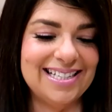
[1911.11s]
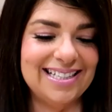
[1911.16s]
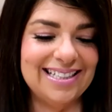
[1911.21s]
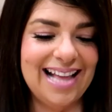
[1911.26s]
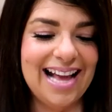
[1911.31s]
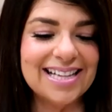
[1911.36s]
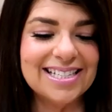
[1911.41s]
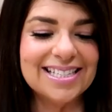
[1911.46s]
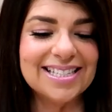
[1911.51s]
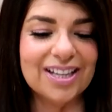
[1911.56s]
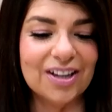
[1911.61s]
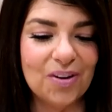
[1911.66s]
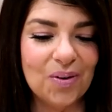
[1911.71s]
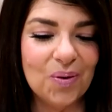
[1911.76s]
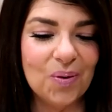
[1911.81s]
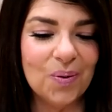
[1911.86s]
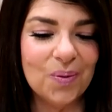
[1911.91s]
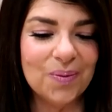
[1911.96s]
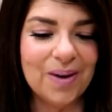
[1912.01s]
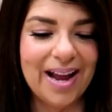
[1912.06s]
that's the
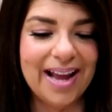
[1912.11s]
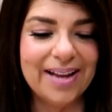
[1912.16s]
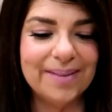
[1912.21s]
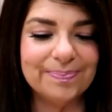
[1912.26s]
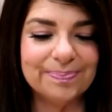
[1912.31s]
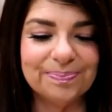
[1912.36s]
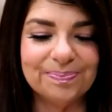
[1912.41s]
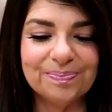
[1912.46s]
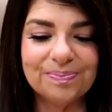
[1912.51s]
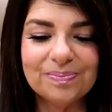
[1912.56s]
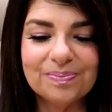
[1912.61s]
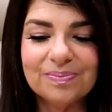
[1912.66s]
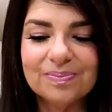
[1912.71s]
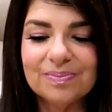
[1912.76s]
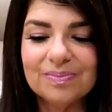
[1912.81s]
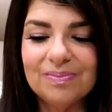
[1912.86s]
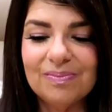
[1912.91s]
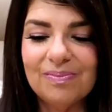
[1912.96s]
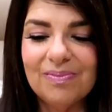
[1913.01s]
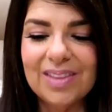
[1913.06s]
goal, right?
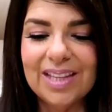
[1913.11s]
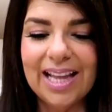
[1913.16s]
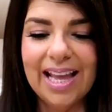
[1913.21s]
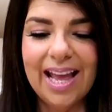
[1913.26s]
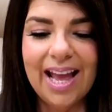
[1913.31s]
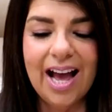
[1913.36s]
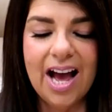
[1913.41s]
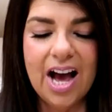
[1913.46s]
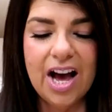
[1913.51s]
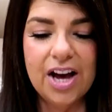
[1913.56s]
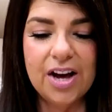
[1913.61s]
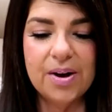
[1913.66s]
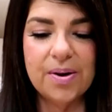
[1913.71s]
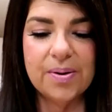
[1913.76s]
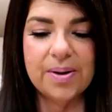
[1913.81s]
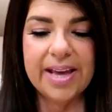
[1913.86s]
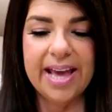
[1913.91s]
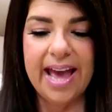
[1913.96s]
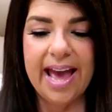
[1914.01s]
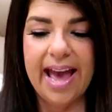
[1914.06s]

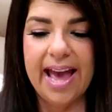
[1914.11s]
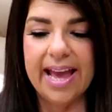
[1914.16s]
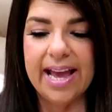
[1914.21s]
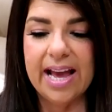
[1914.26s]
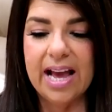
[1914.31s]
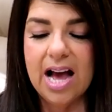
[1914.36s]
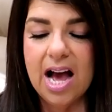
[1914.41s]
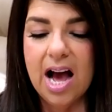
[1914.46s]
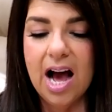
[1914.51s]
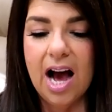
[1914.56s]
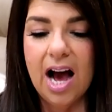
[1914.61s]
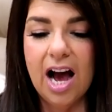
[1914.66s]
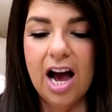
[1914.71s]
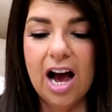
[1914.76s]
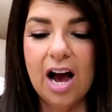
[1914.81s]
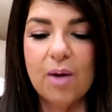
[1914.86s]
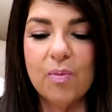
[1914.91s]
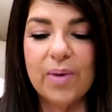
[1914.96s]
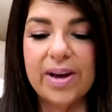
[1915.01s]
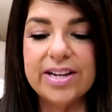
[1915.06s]
Okay,
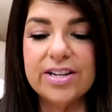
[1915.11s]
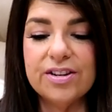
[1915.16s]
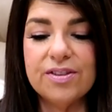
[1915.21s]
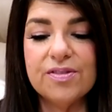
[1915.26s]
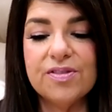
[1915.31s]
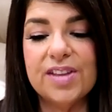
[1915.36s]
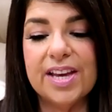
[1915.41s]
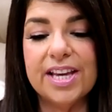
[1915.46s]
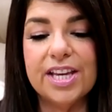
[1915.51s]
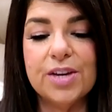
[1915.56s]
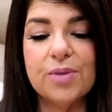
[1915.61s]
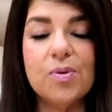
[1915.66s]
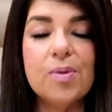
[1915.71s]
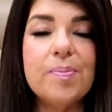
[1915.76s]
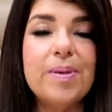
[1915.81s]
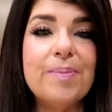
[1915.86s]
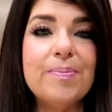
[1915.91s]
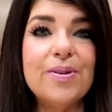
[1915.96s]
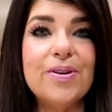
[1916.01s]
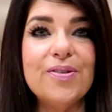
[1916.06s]
when do you think you will
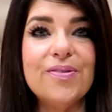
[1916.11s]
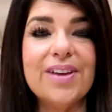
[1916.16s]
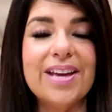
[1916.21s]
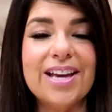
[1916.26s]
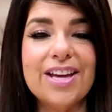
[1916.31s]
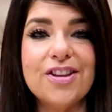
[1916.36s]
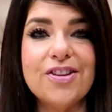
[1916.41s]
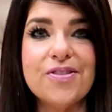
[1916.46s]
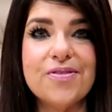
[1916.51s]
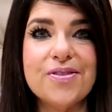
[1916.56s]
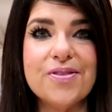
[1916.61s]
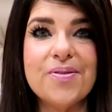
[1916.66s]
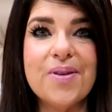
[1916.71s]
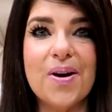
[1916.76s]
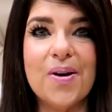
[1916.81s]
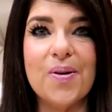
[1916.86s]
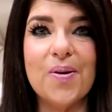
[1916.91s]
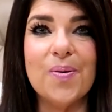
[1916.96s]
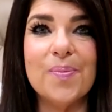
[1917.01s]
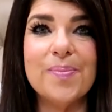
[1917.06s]
be moving in your new
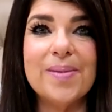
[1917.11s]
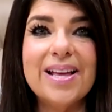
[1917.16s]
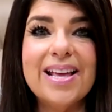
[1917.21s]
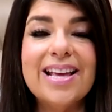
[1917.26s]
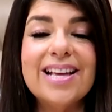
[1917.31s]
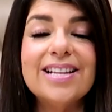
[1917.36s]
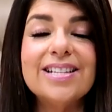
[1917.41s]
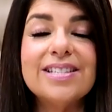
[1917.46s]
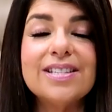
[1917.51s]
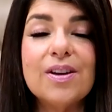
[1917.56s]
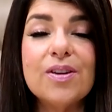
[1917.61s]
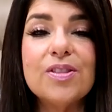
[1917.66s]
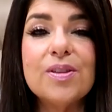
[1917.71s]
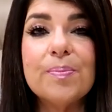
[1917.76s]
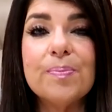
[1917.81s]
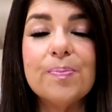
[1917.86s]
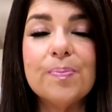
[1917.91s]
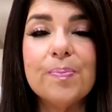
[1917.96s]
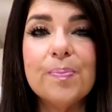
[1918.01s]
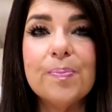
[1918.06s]
home? So the
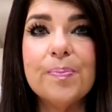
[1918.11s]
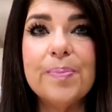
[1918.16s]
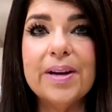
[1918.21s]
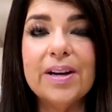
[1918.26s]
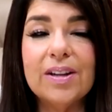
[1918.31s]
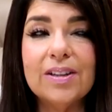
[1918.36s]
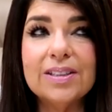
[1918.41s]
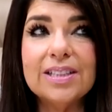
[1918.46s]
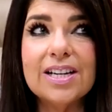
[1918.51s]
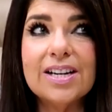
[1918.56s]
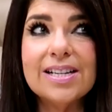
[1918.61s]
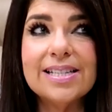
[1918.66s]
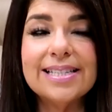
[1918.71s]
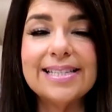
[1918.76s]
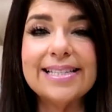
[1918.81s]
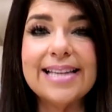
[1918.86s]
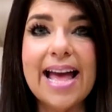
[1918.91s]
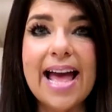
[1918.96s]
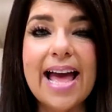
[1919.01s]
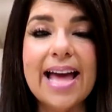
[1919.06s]
builder
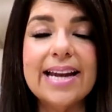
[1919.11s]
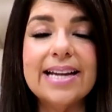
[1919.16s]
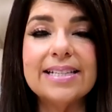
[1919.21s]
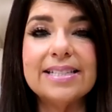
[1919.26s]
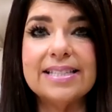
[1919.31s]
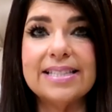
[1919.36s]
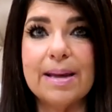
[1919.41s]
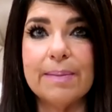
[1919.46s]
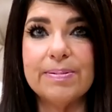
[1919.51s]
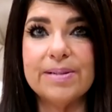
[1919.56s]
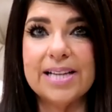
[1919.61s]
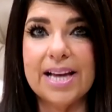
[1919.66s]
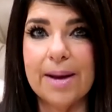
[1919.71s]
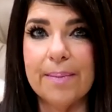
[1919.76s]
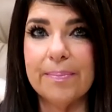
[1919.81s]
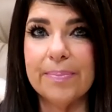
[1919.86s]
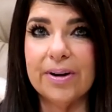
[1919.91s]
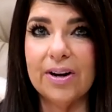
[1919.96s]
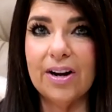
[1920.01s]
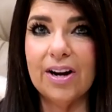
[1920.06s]
said
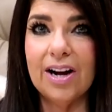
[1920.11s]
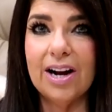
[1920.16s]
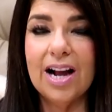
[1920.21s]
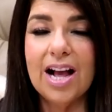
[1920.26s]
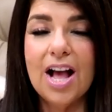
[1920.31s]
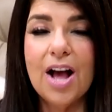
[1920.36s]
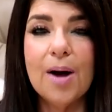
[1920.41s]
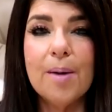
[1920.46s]
September,